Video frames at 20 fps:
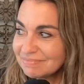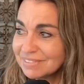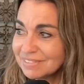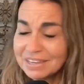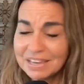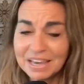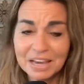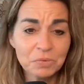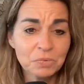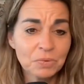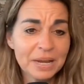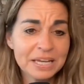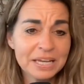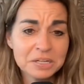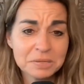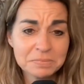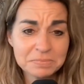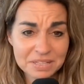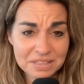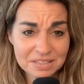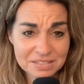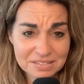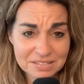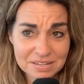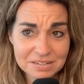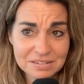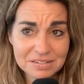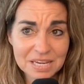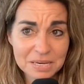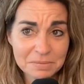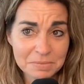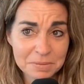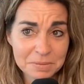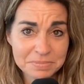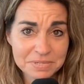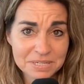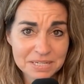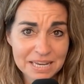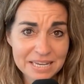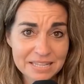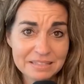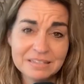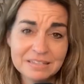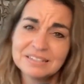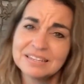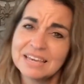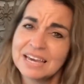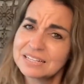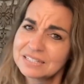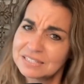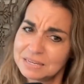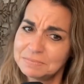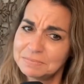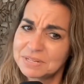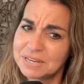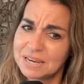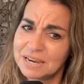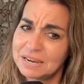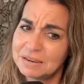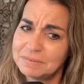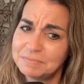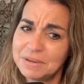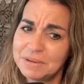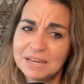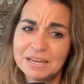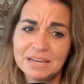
how random that the sun came up today at the exact same time